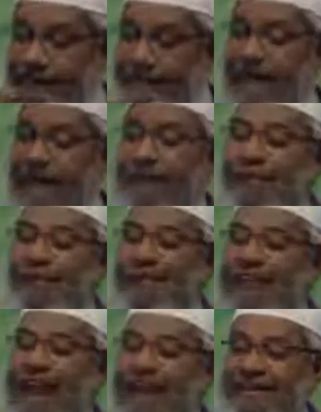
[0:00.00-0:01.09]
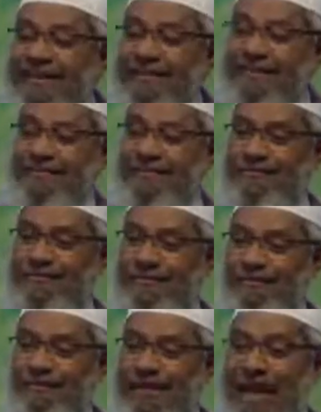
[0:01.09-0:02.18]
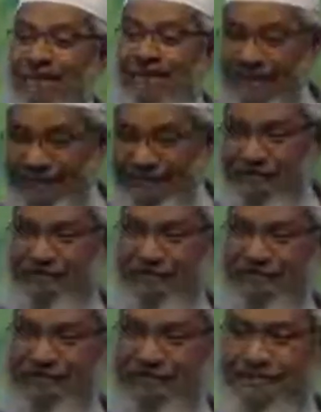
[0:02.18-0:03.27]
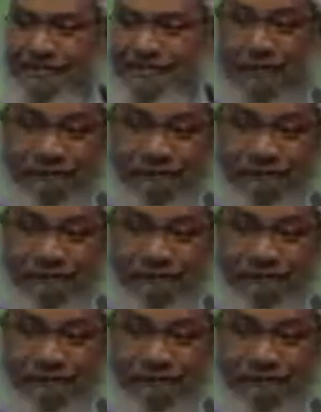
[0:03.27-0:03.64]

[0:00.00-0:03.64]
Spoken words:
they are being tracked by cameras, by